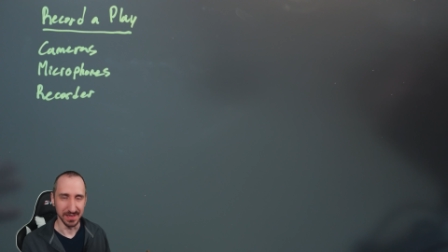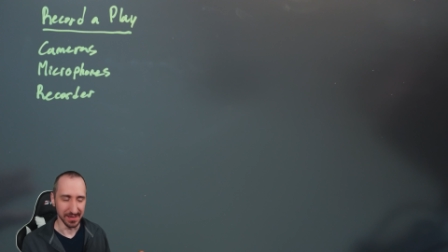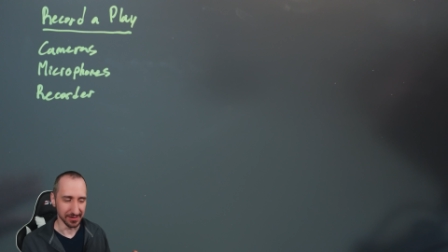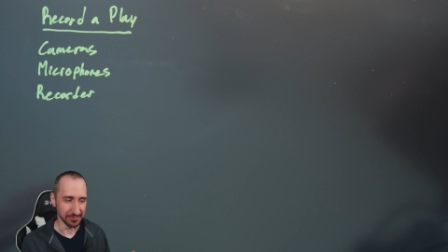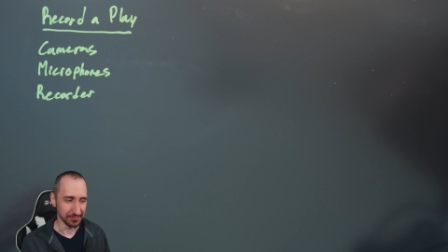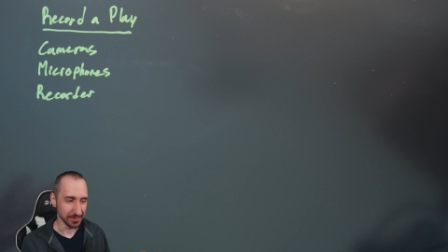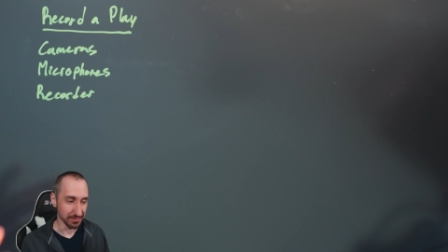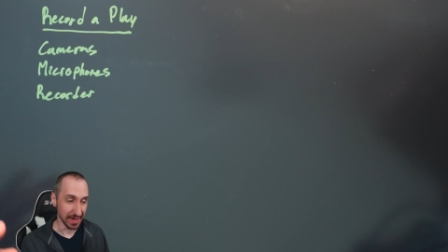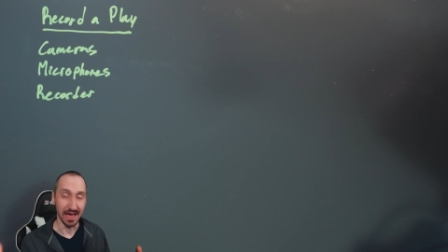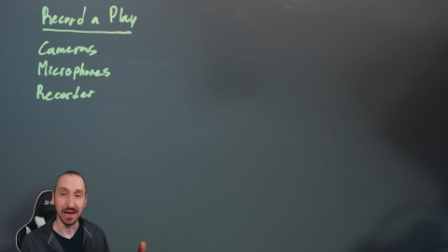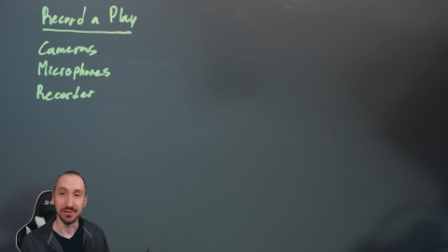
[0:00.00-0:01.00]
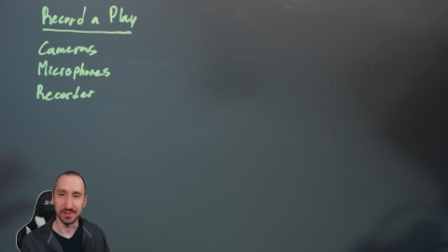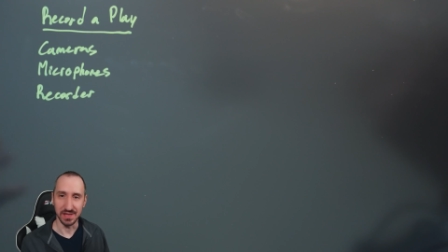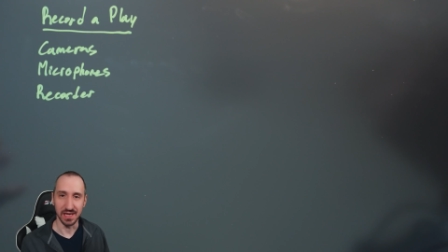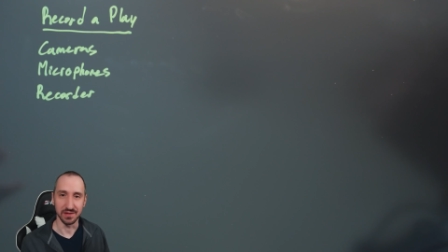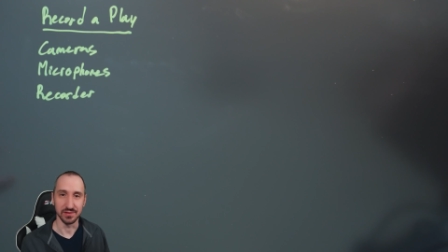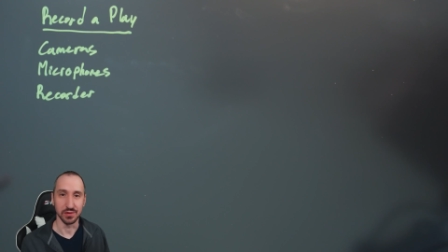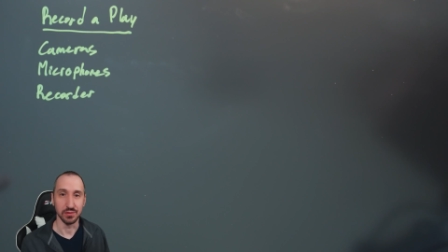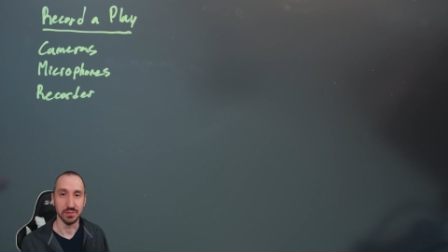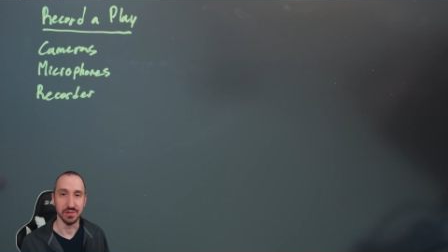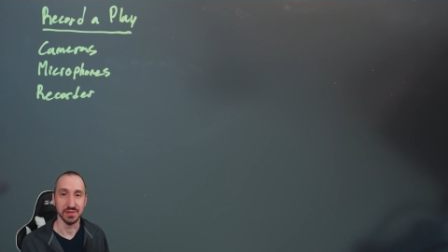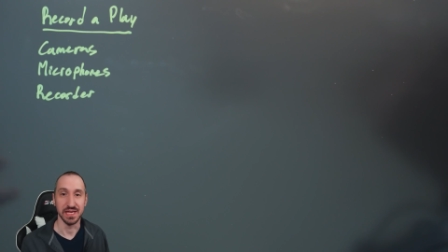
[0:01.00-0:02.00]
You know, we may have a lot of
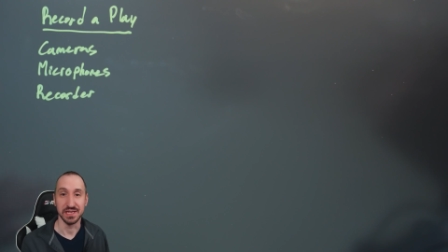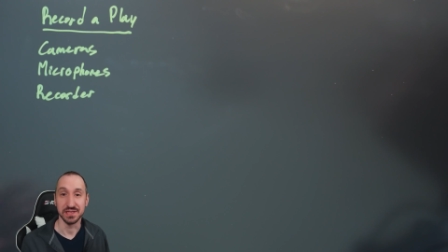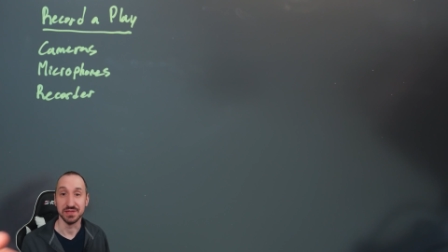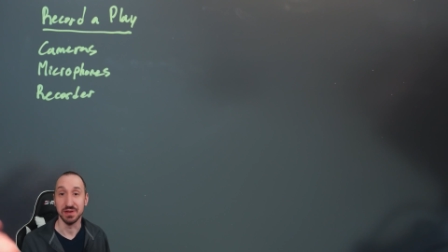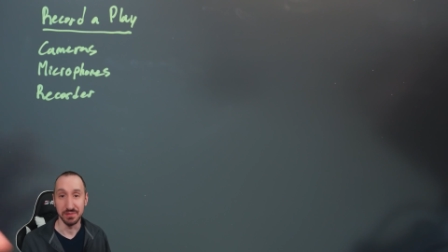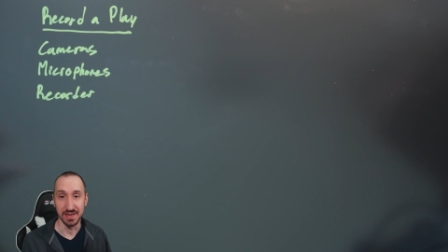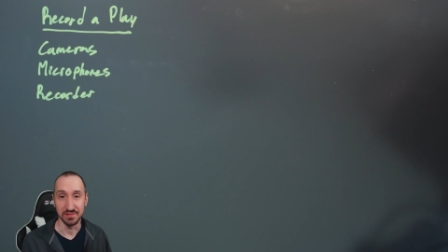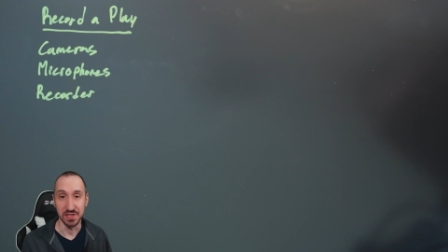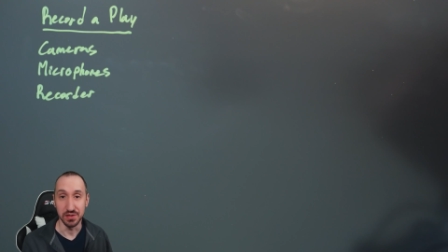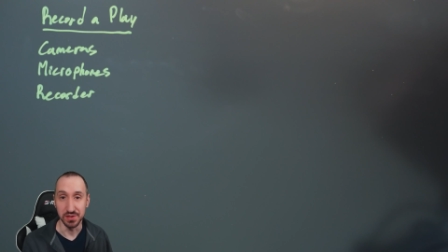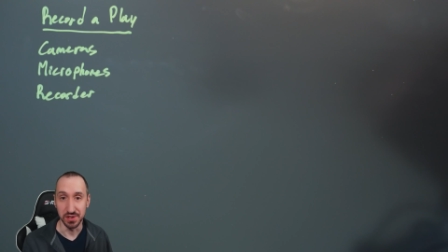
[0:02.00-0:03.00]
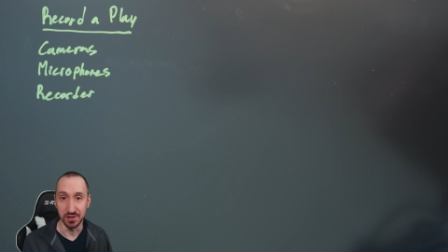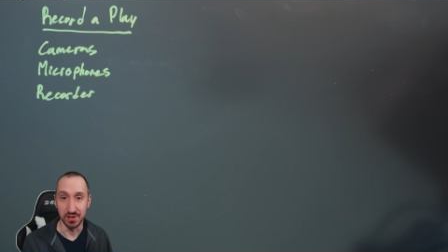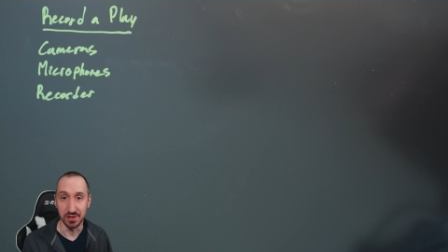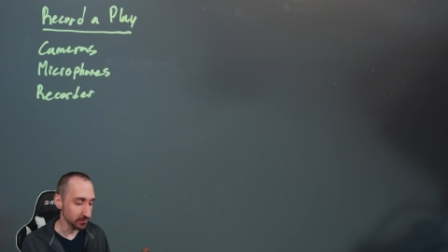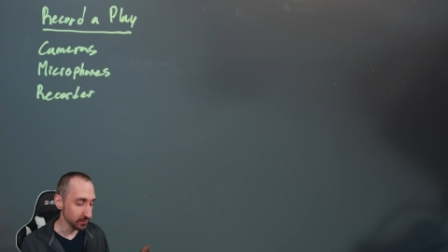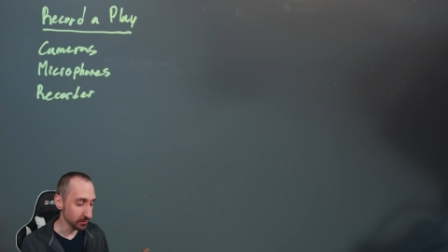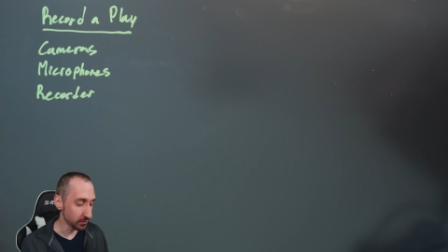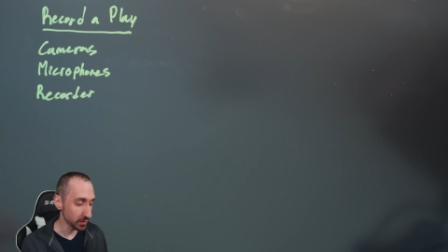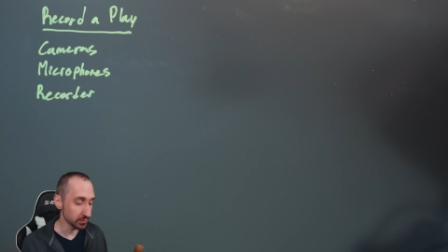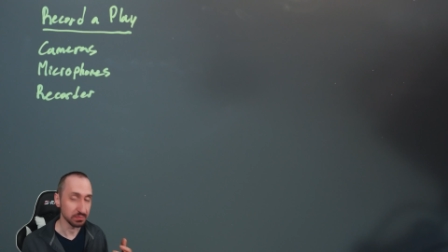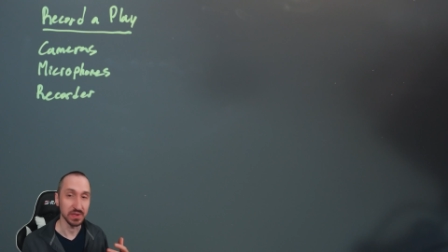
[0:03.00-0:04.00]
equipment, but that doesn't mean we have to use it all. We
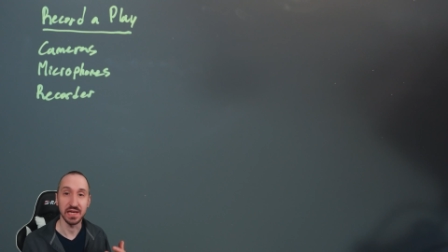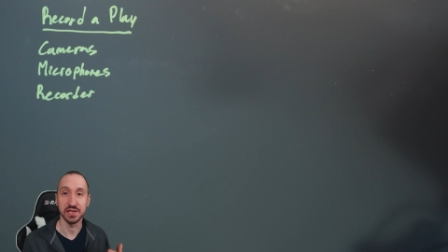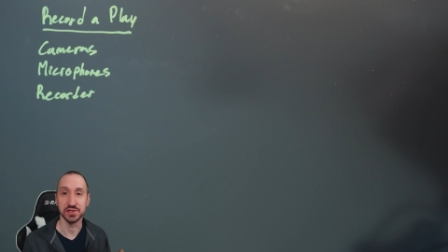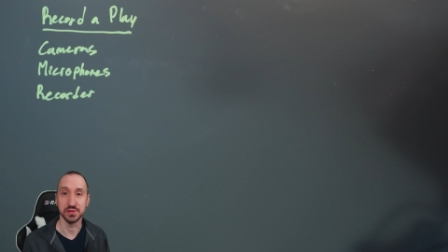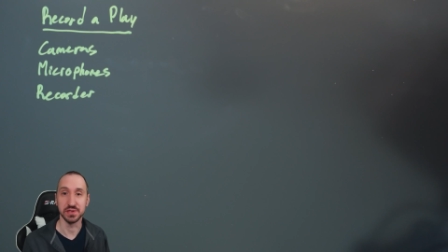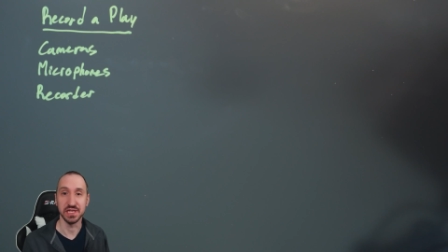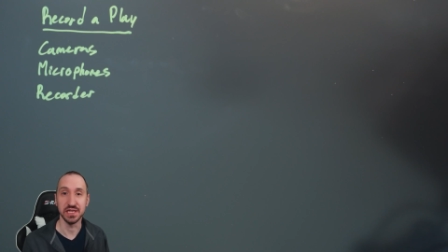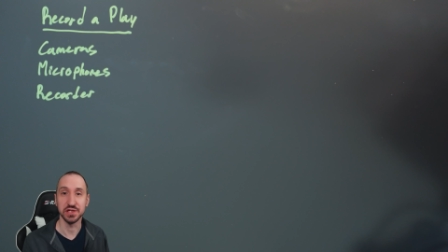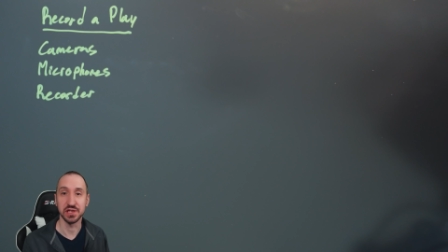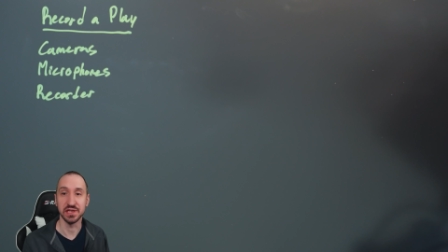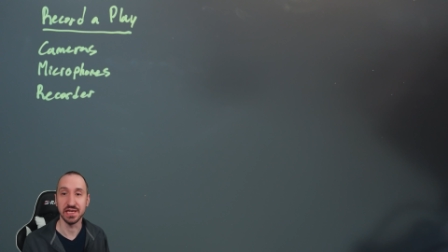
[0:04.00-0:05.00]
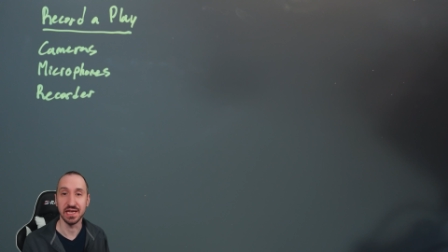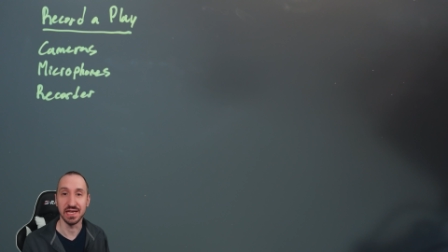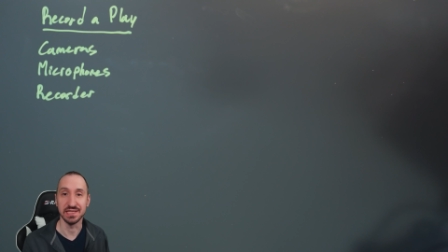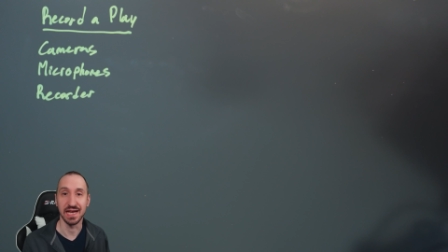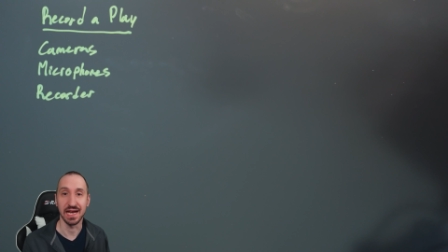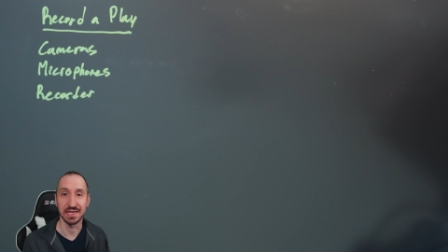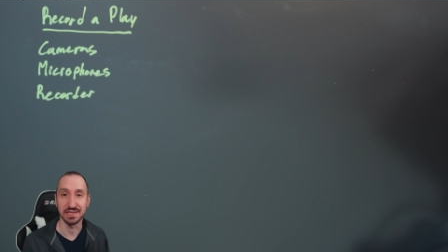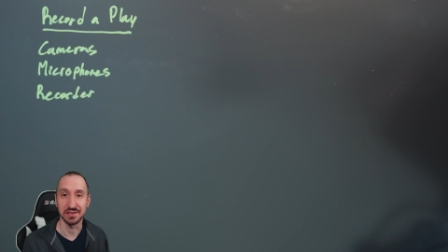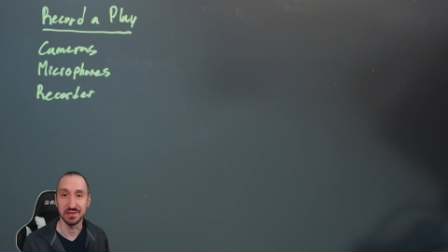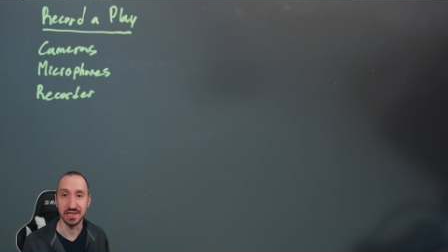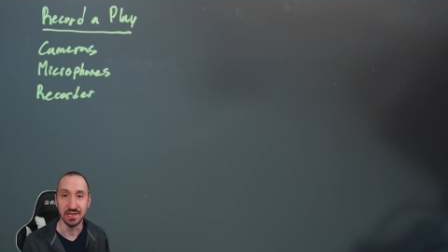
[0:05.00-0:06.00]
want to apply it strategically and
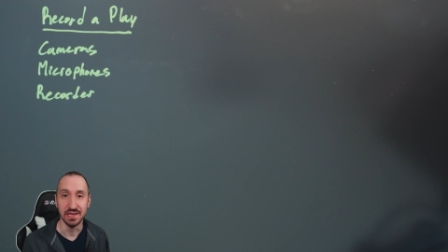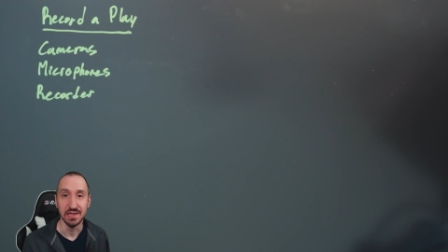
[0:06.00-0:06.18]
tactically